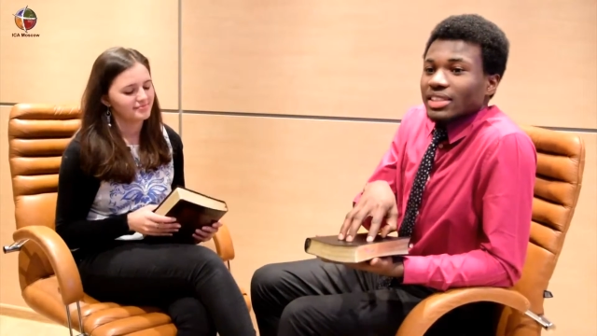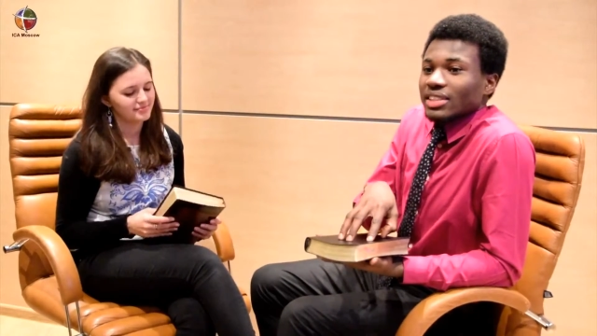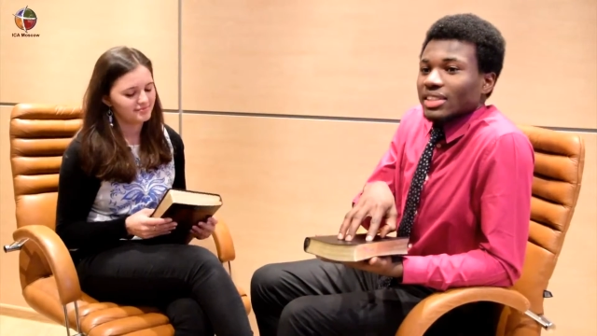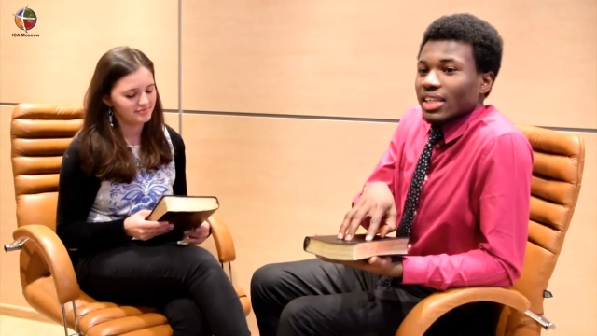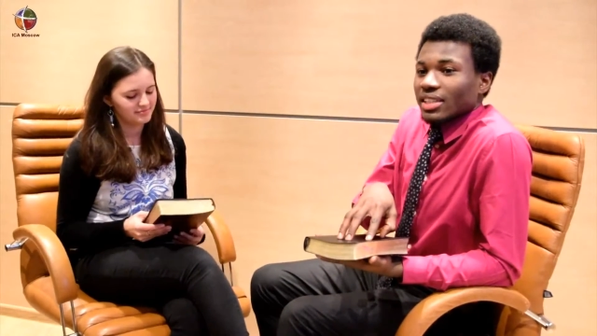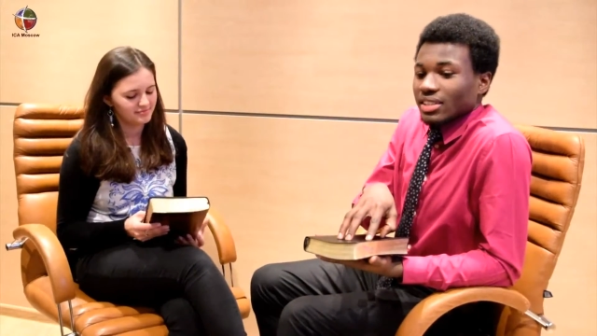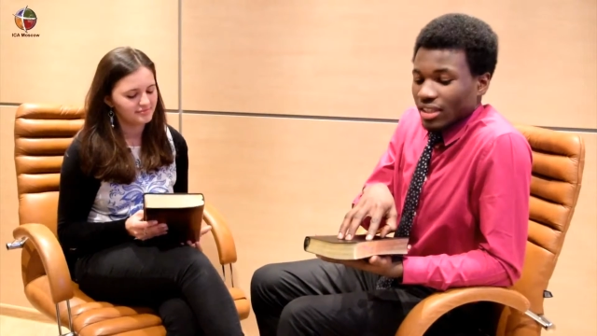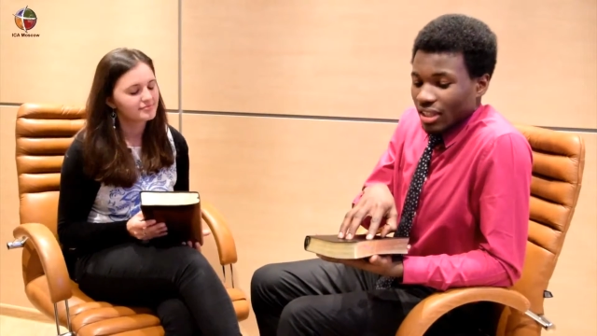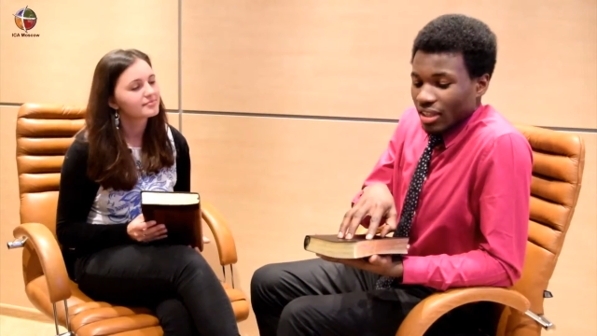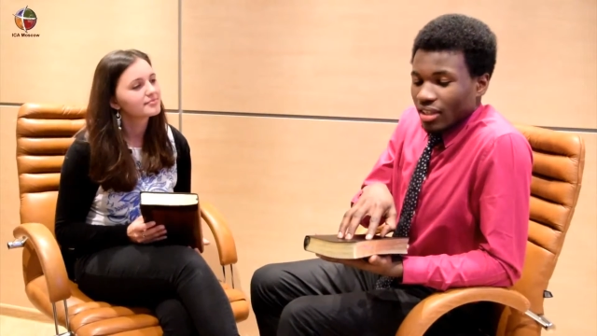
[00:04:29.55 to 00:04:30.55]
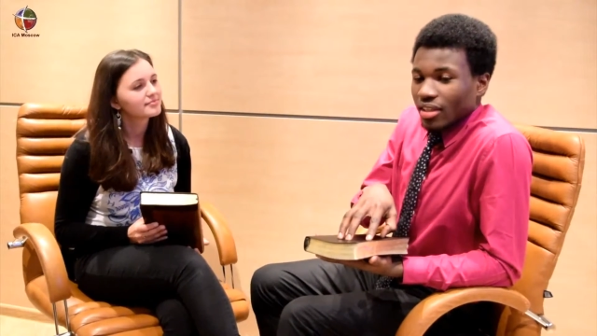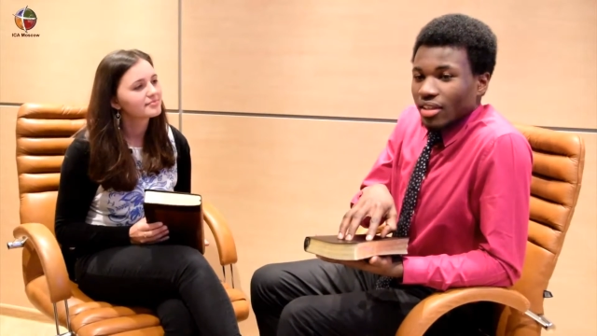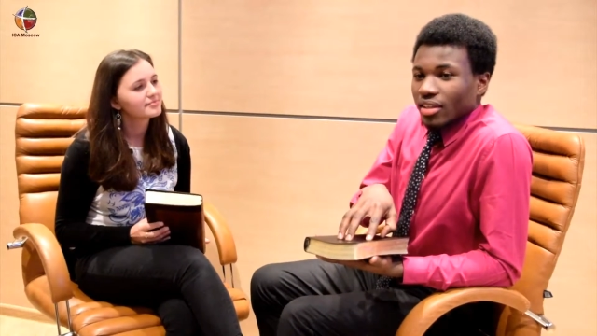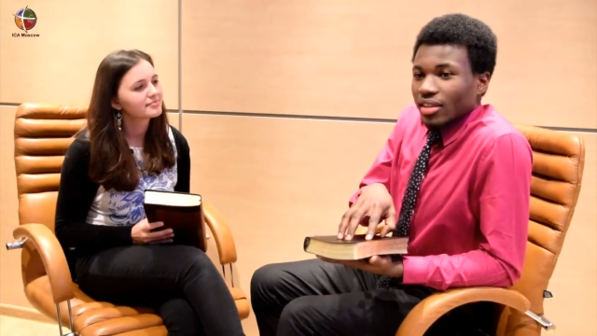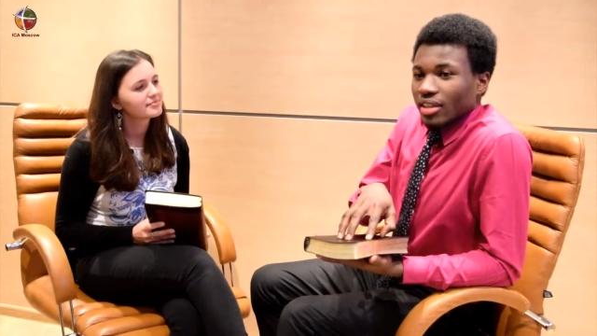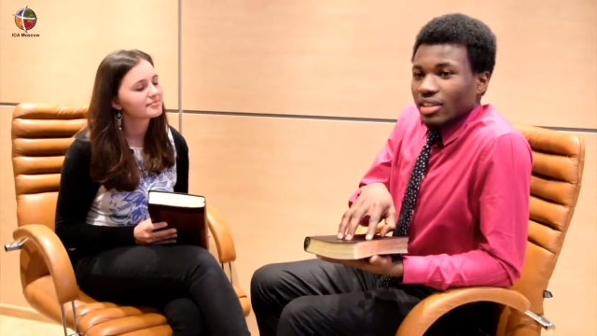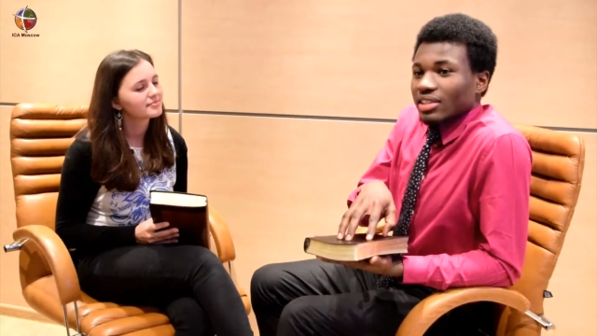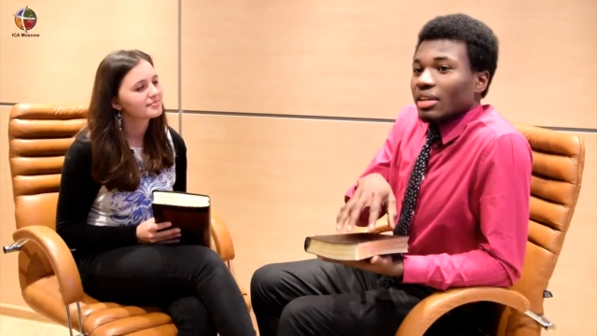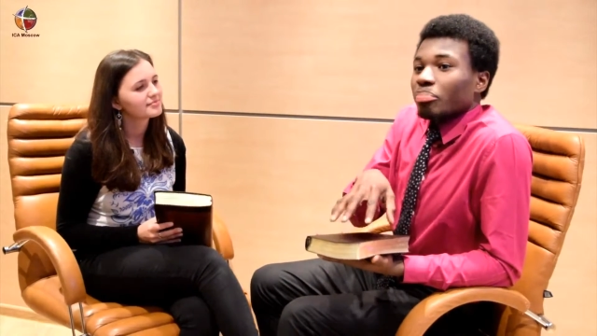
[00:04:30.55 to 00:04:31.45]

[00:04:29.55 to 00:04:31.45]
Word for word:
Speaker 1: it says, it's a